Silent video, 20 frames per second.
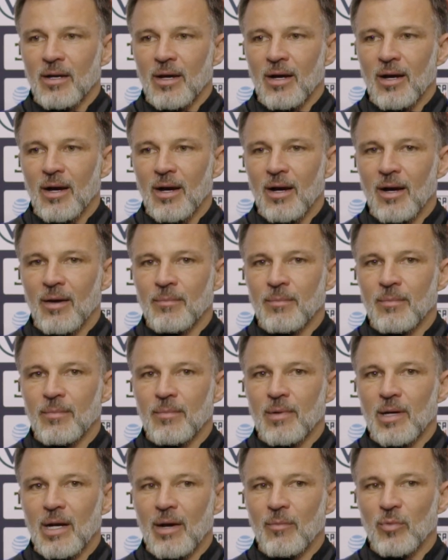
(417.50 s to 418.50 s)
um,
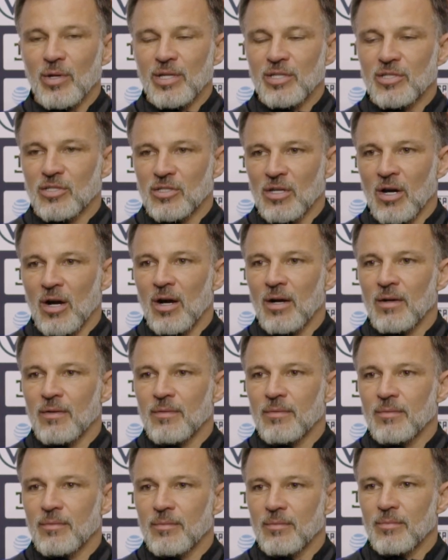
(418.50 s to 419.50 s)
and we start
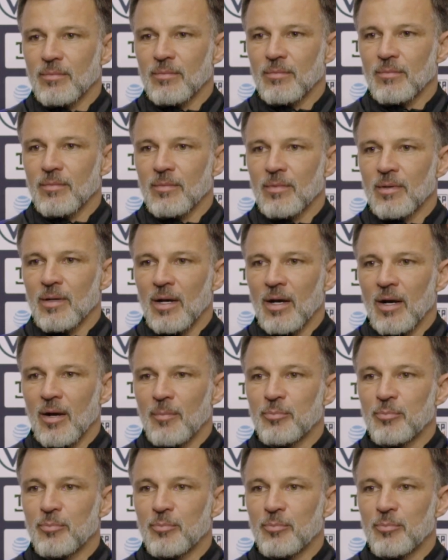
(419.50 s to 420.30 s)
uh,